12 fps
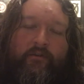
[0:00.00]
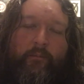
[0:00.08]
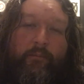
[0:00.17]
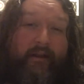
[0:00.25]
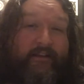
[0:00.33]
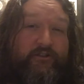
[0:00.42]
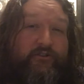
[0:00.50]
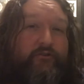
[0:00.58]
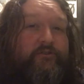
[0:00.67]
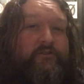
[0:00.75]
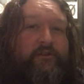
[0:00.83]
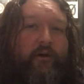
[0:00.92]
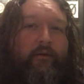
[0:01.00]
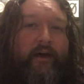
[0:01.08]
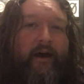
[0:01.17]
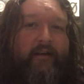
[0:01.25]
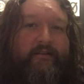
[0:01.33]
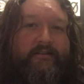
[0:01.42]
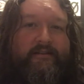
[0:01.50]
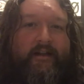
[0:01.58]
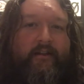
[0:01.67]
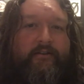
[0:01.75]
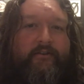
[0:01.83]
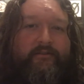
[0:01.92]
Blanche doesn't know that, and
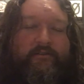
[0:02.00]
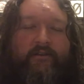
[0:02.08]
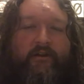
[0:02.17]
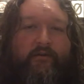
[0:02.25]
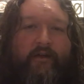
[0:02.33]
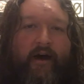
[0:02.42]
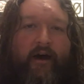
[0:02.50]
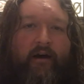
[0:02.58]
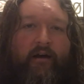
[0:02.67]
Stella doesn't know that.